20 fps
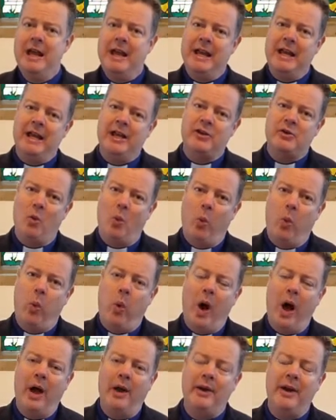his
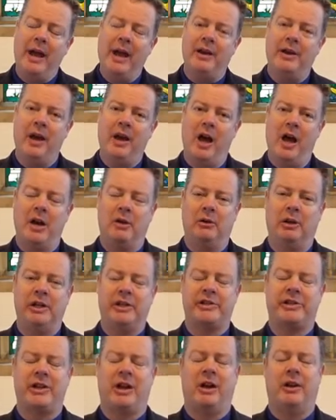one and only
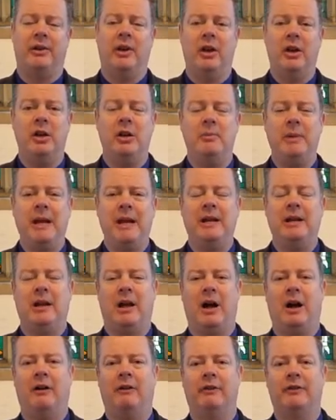son, whom he
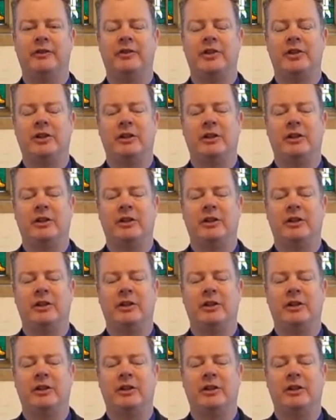loved,